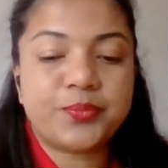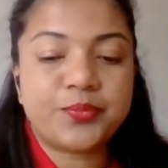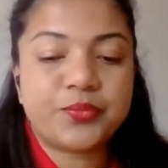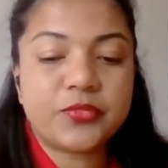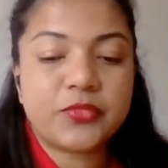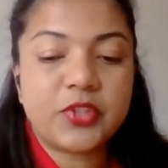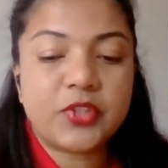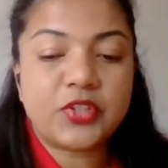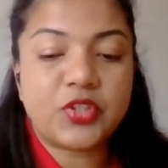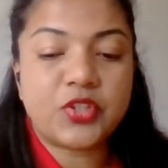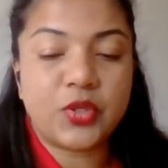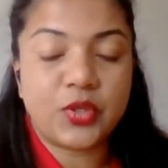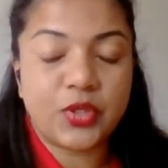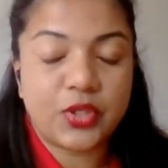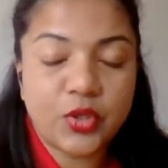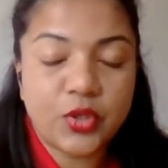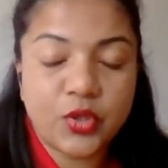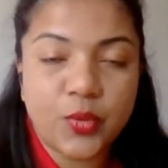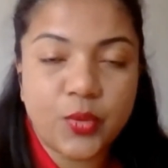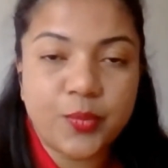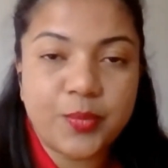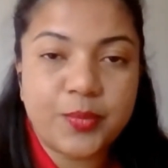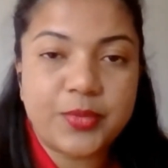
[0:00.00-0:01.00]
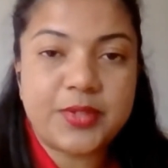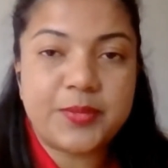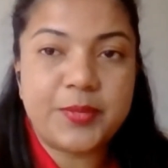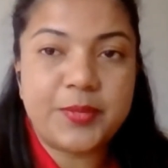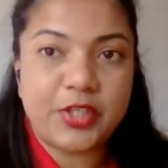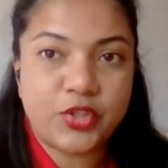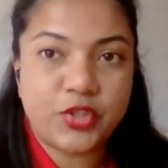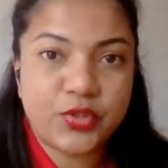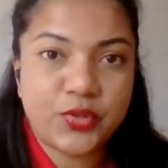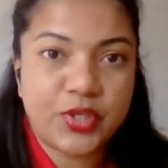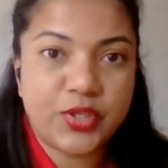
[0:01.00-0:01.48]
So,
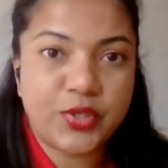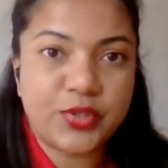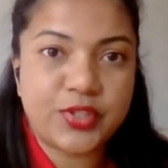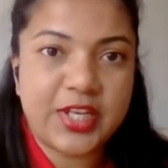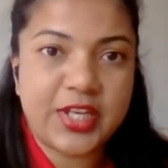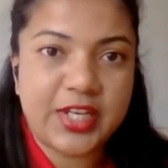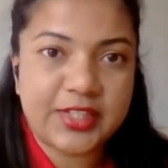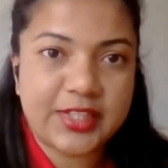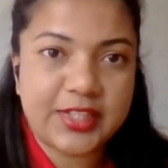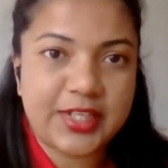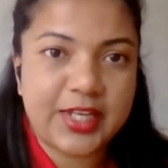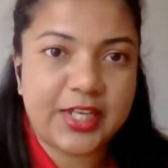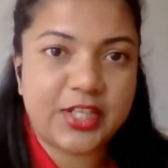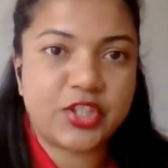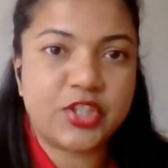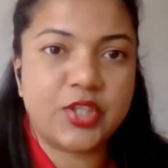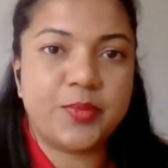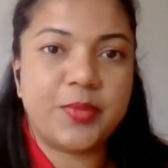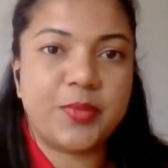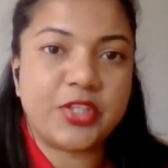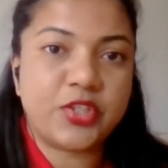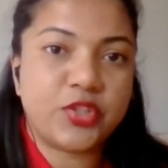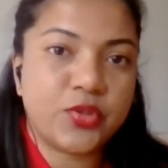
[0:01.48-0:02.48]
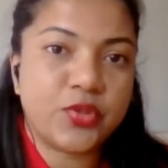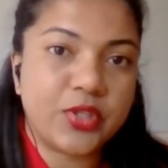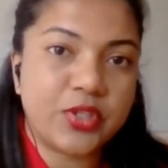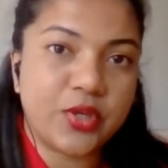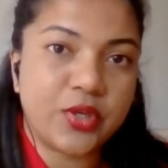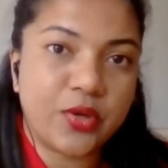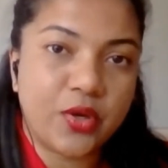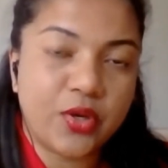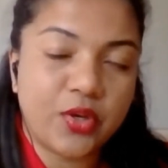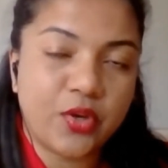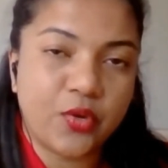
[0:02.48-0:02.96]
make sure you take that action, make sure
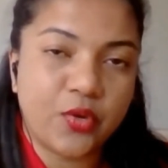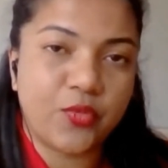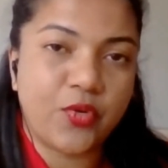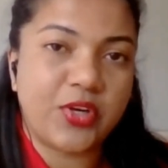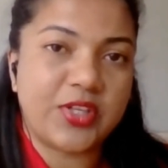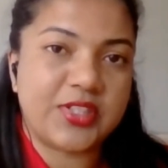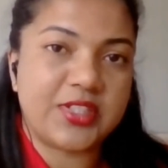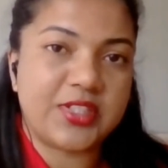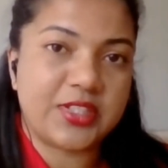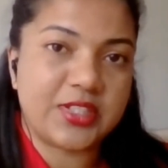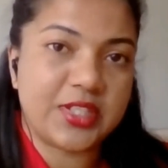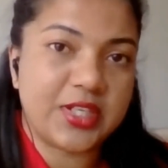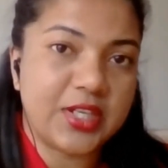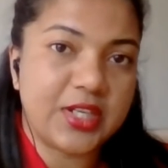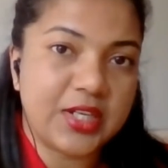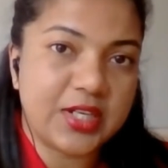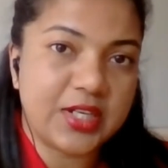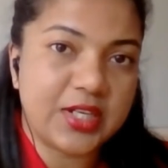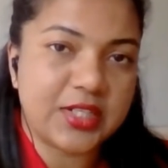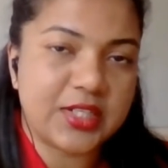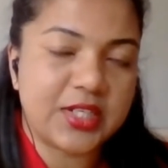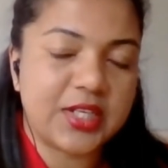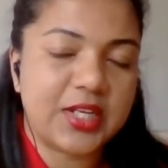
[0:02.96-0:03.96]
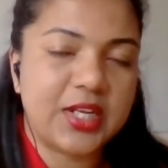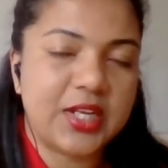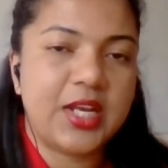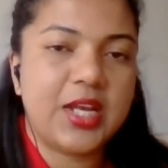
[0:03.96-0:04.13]
your voice is heard.